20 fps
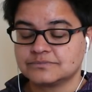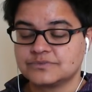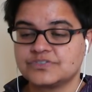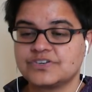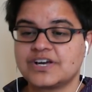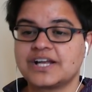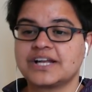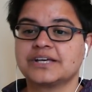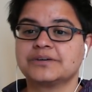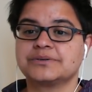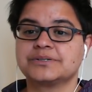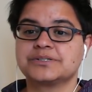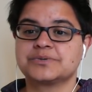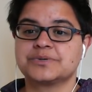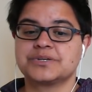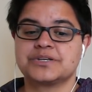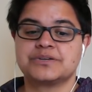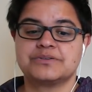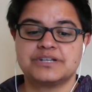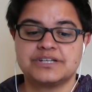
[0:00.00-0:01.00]
Fallow is where
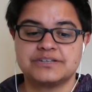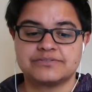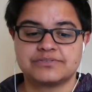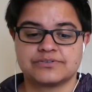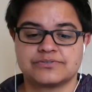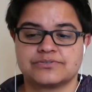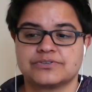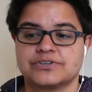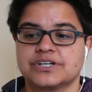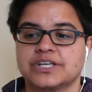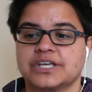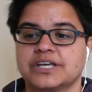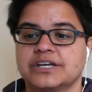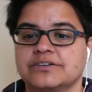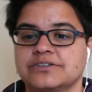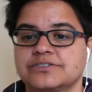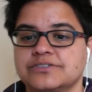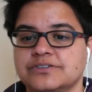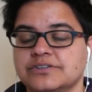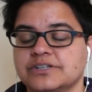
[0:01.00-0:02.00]
you leave it for a year
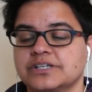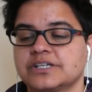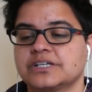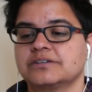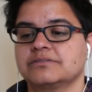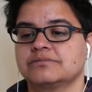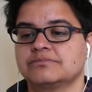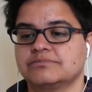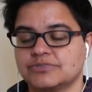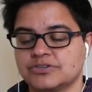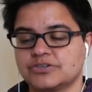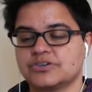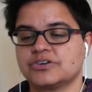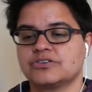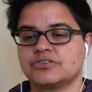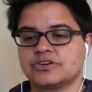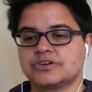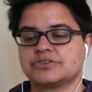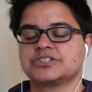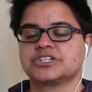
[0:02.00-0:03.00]
so that you can
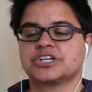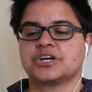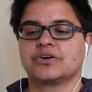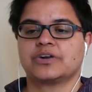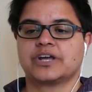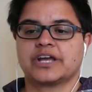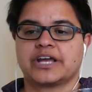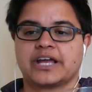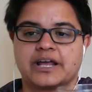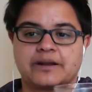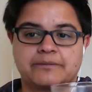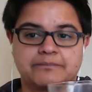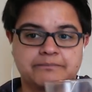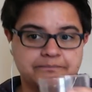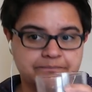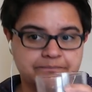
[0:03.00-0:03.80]
grow shit on it again.